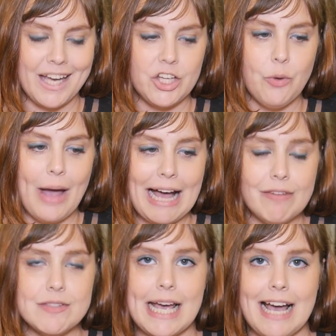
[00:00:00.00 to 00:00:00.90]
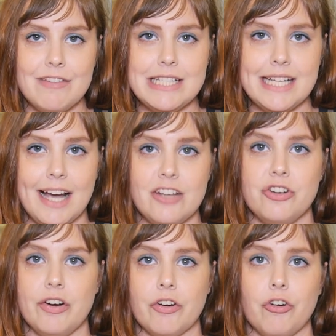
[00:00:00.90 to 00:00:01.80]
you have to have a
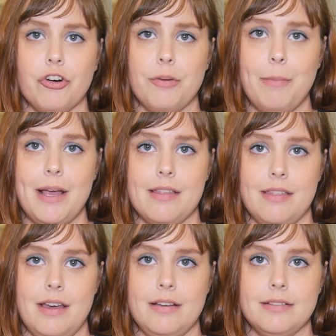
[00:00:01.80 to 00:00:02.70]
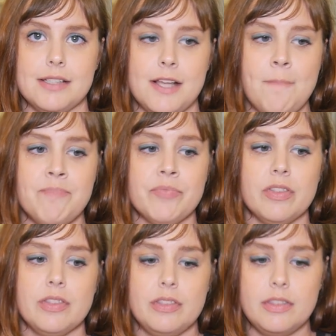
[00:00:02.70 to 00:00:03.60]
dehydrator in order to make things.
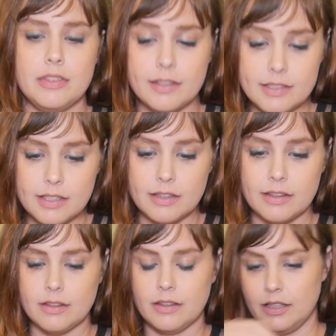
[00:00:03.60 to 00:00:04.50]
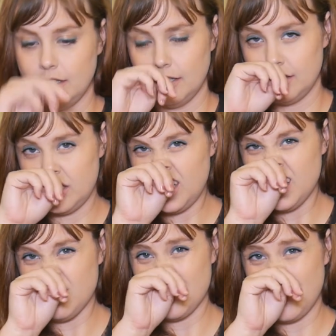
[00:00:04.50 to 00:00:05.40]
The
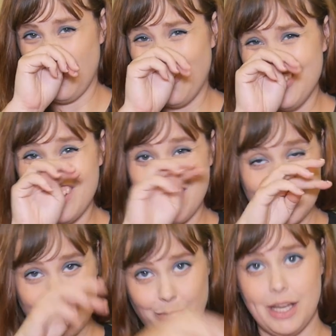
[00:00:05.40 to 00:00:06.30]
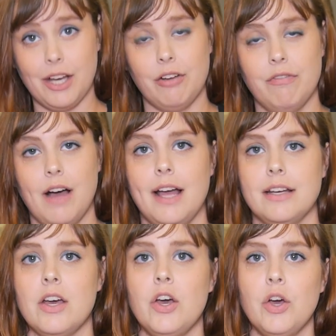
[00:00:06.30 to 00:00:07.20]
cheese was the only recipe I could
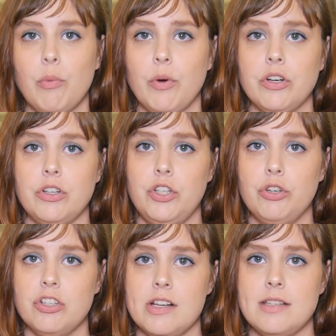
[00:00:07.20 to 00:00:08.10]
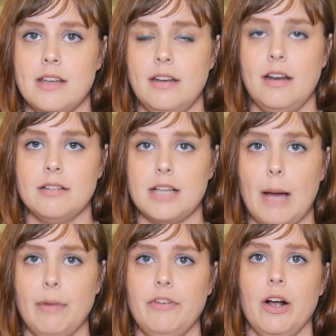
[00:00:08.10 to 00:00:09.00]
find where you could just set it on
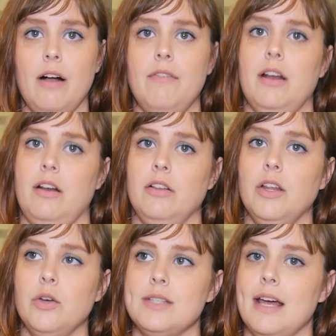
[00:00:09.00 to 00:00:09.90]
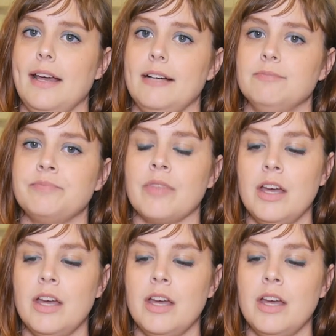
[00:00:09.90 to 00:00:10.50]
top of your oven on a low setting.